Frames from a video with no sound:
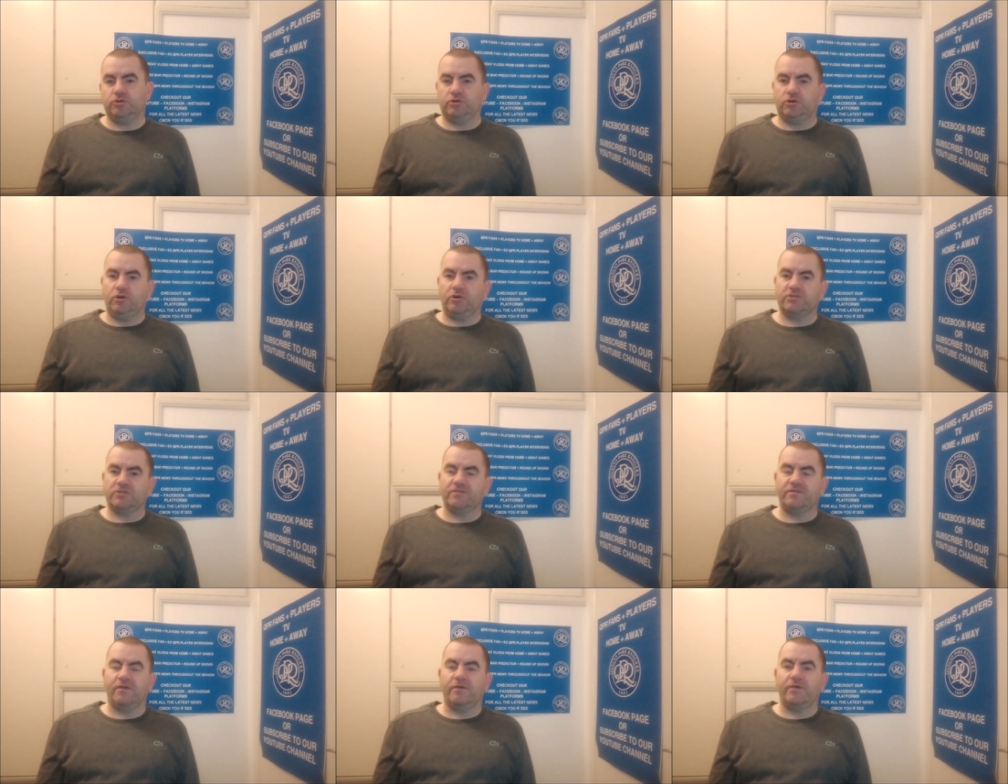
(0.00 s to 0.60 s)

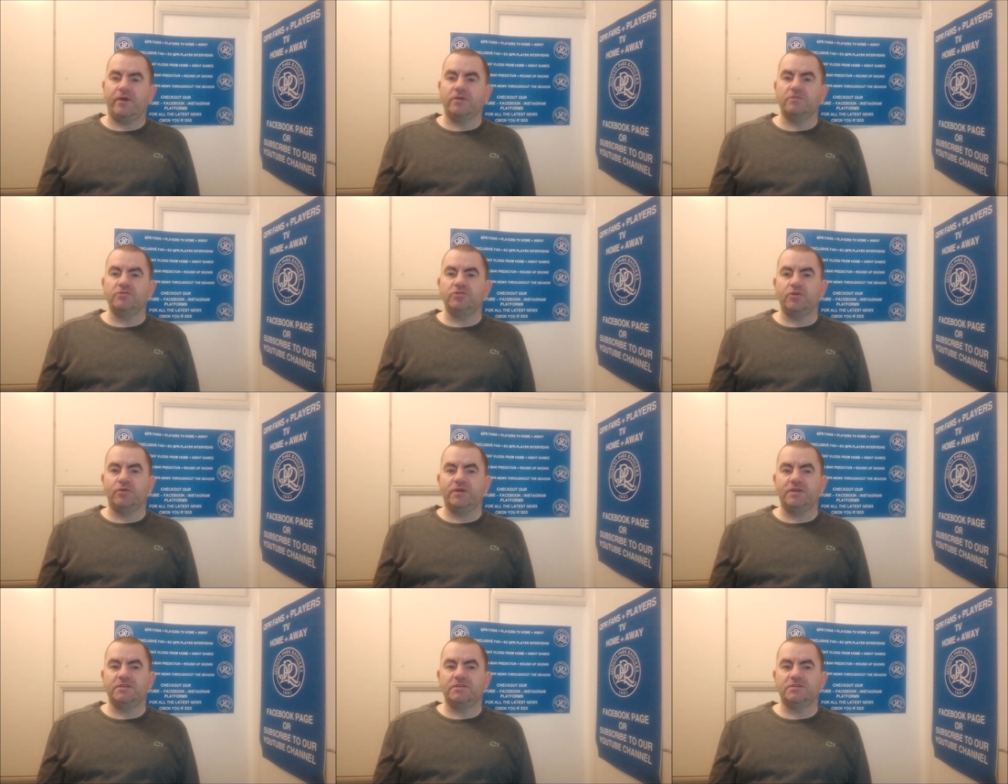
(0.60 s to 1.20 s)
because of our own
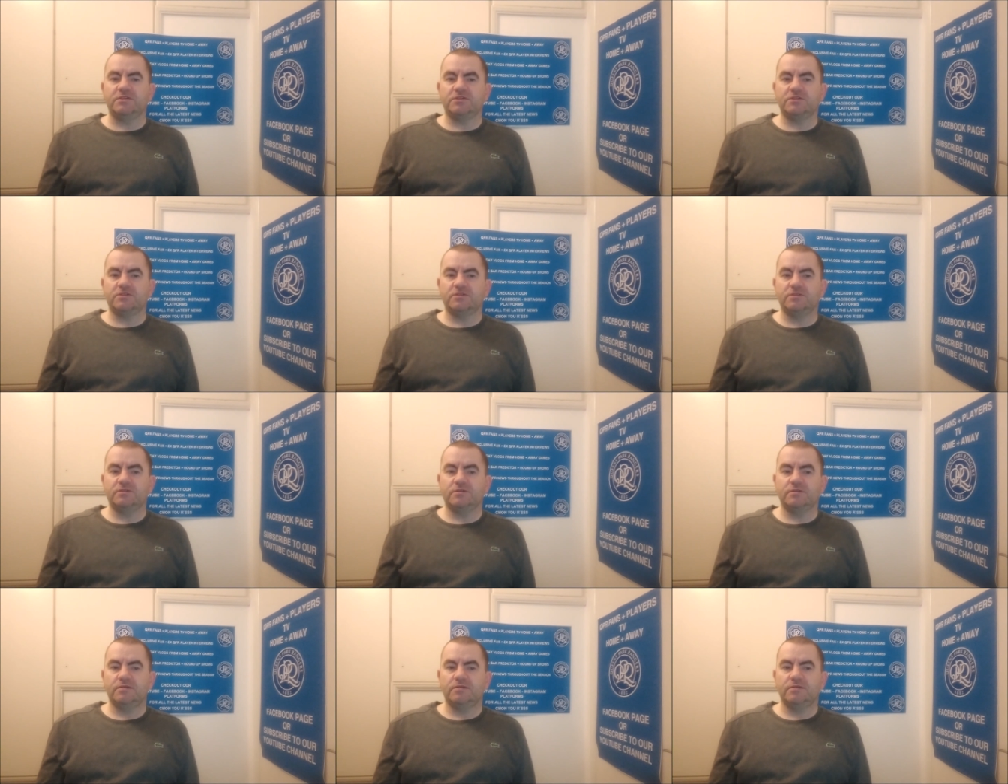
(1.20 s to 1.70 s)
doings,